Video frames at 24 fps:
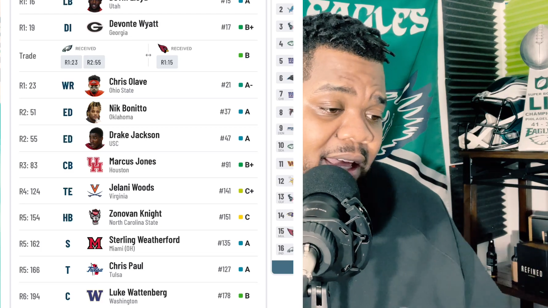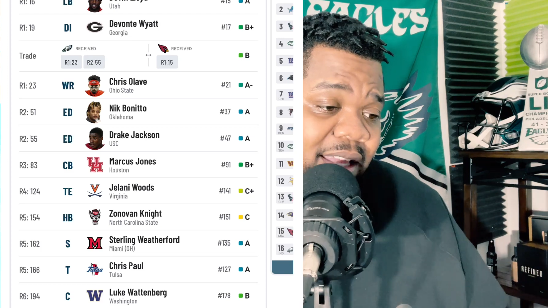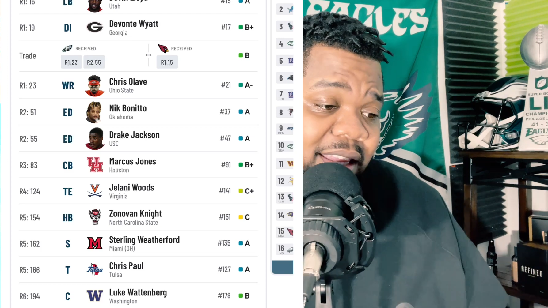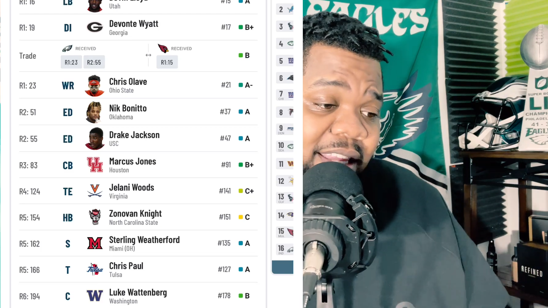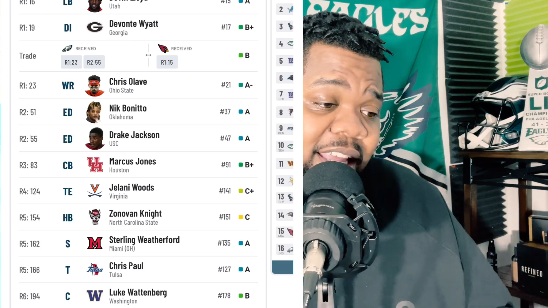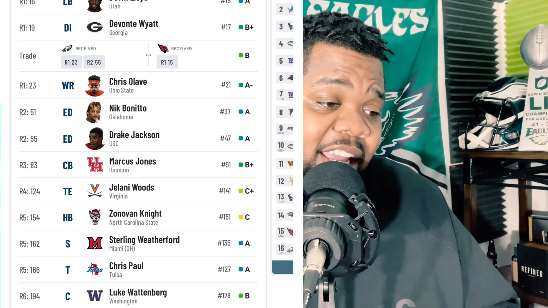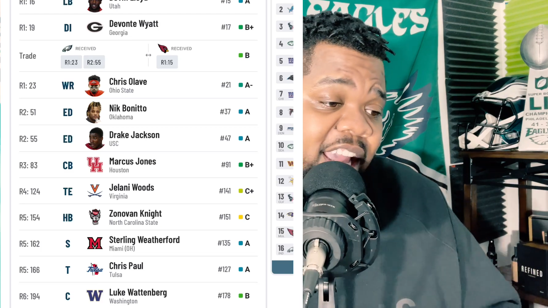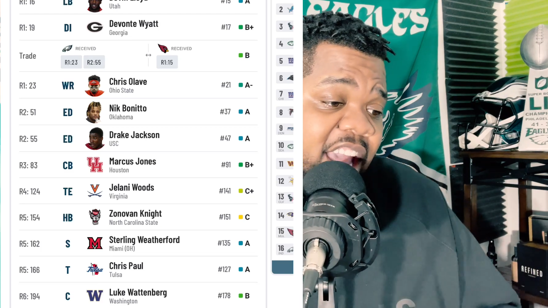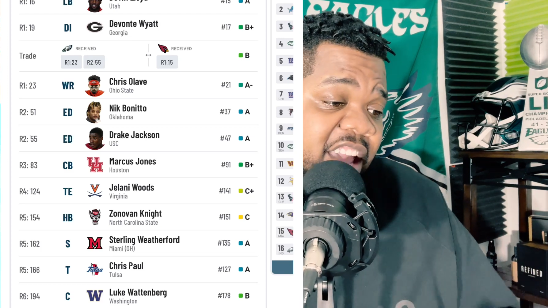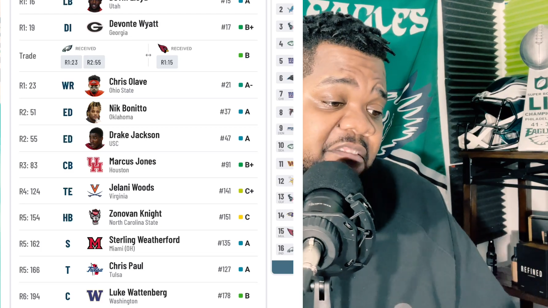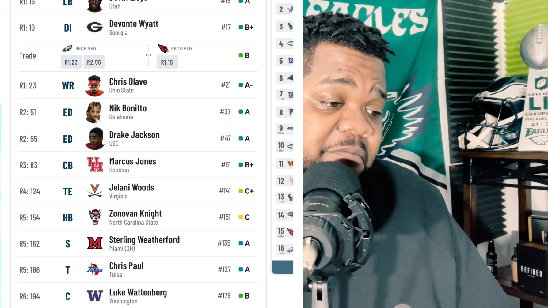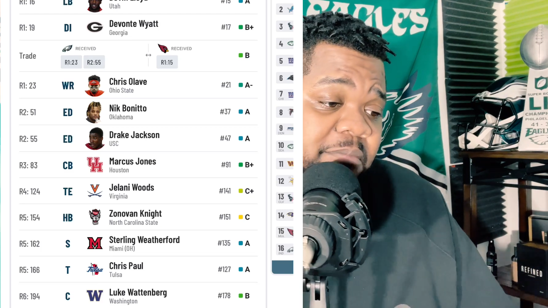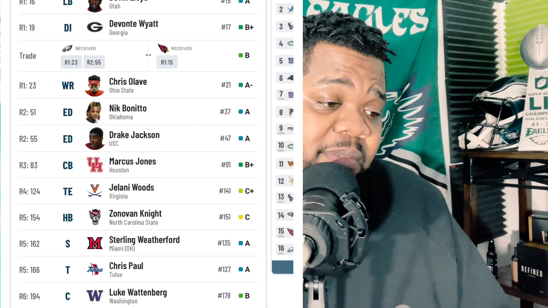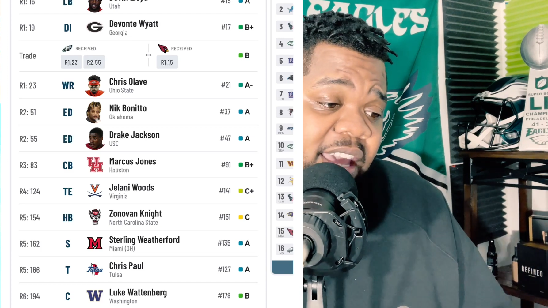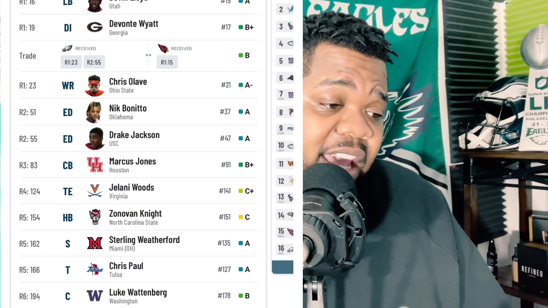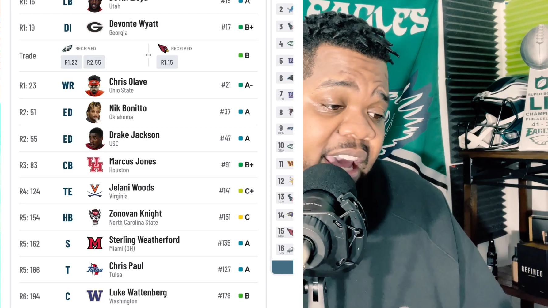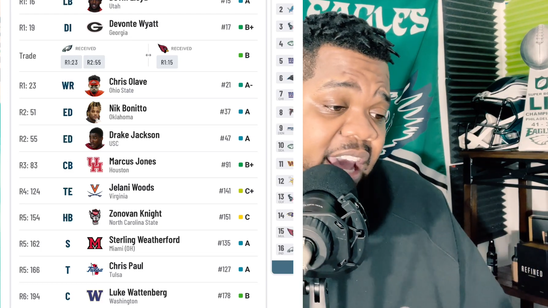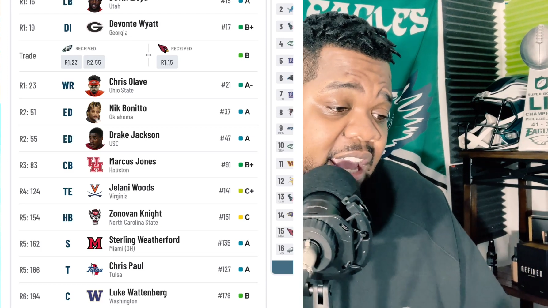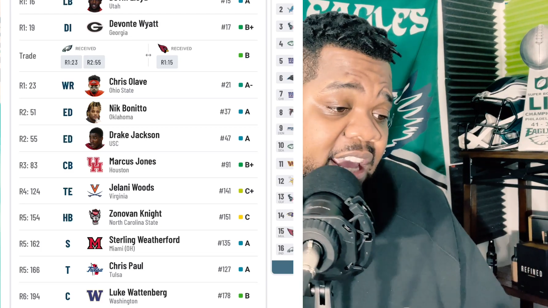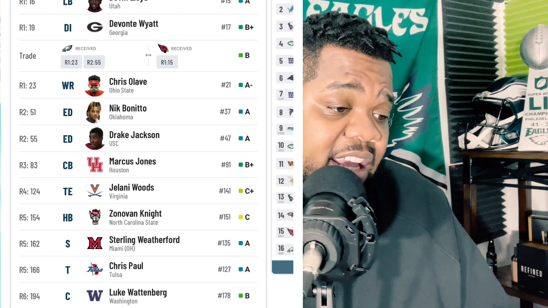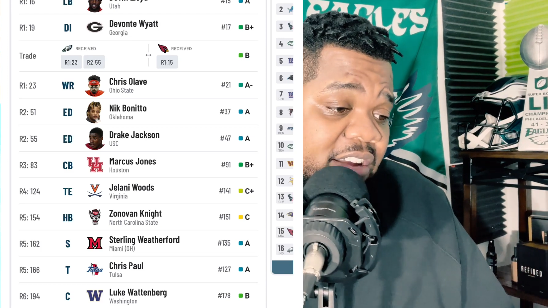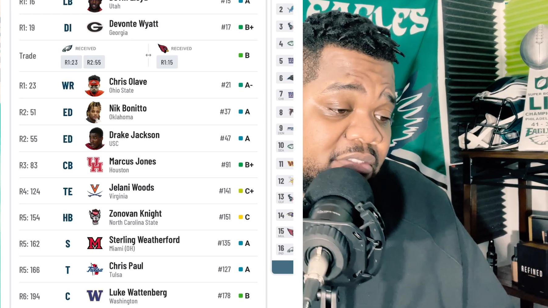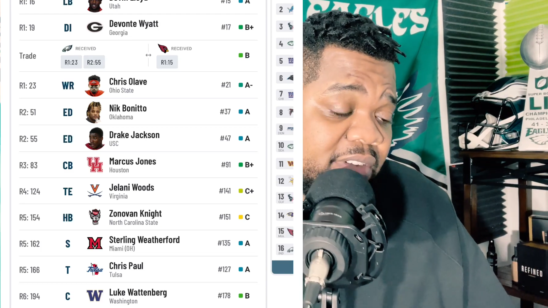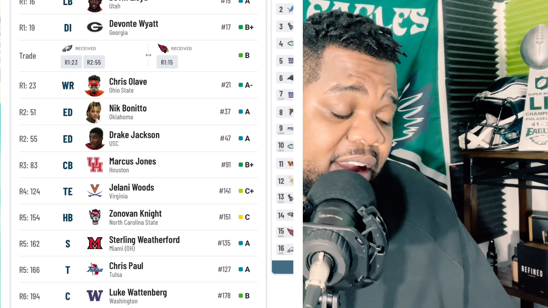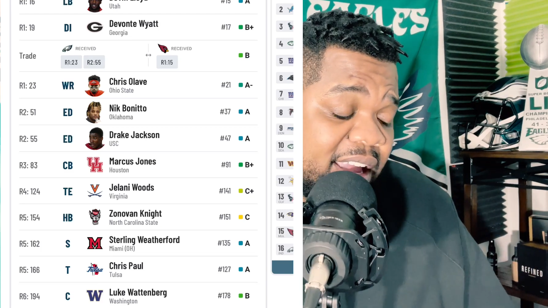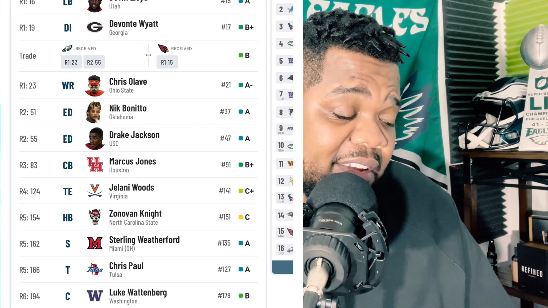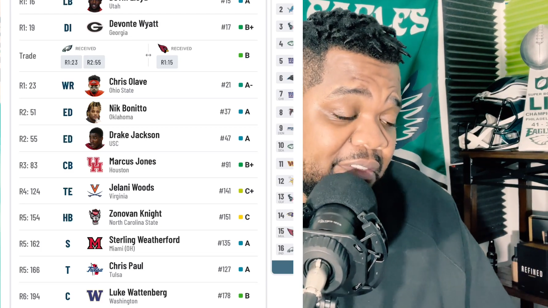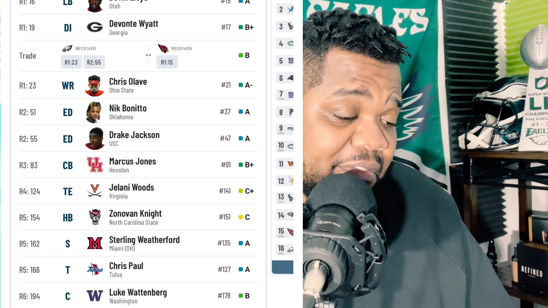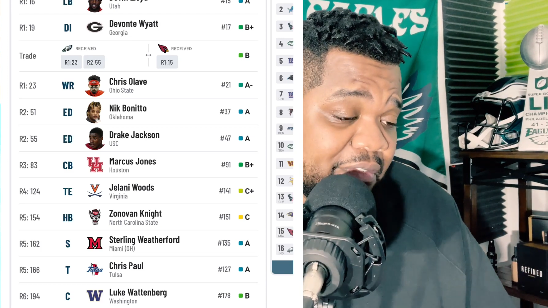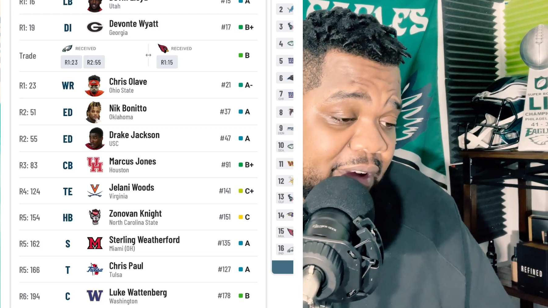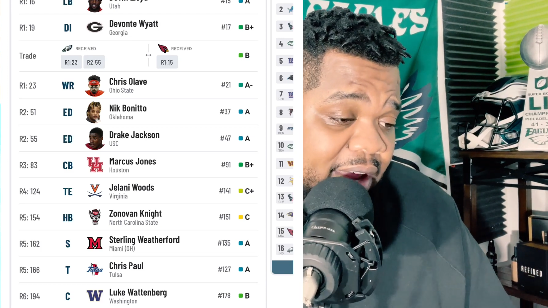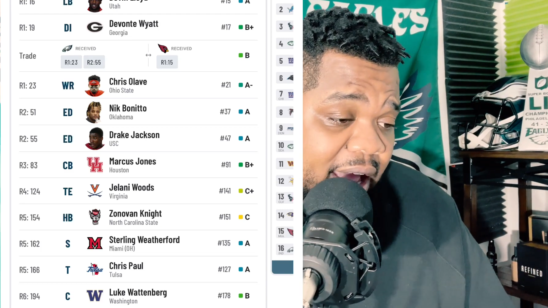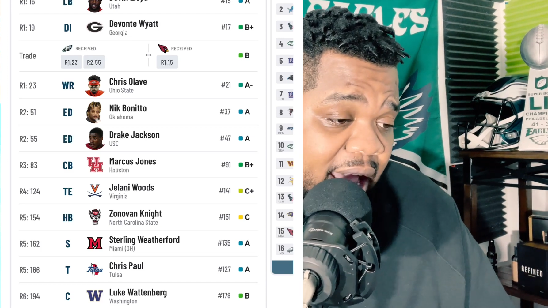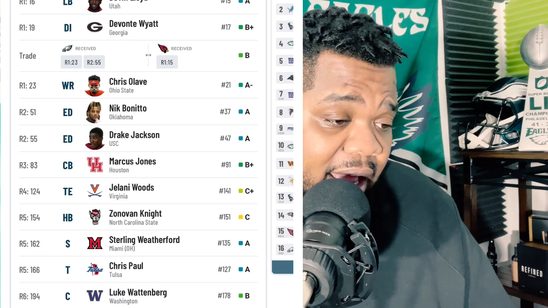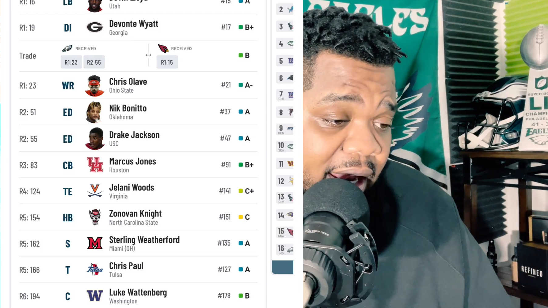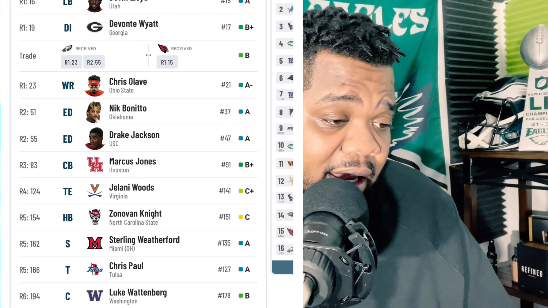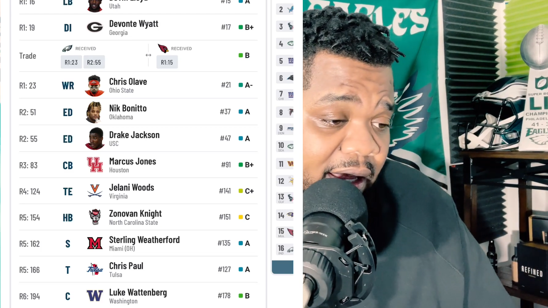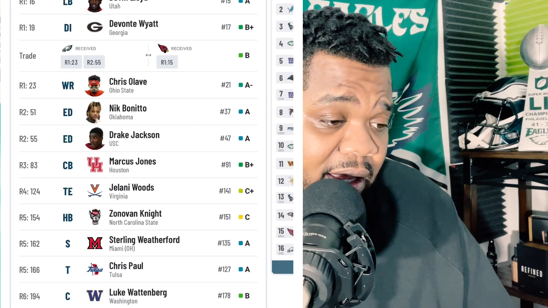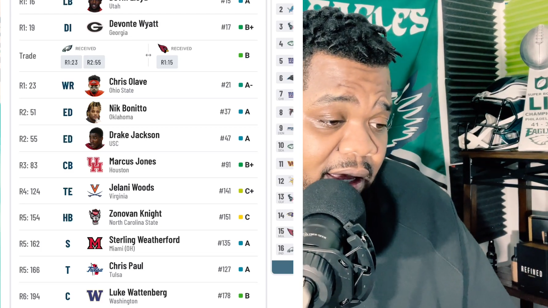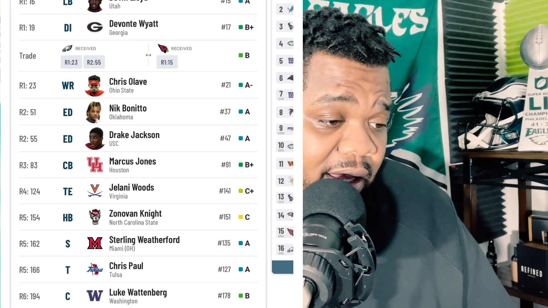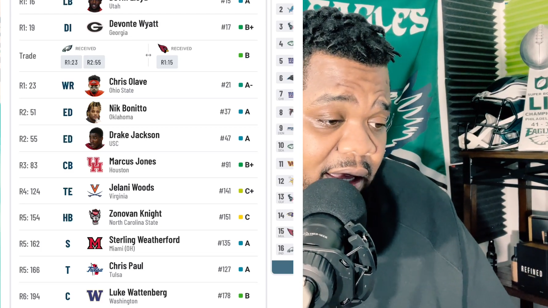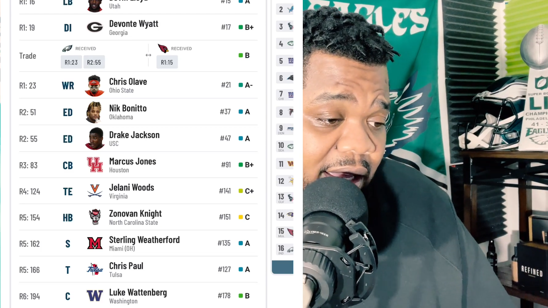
They gave me an A grade for that.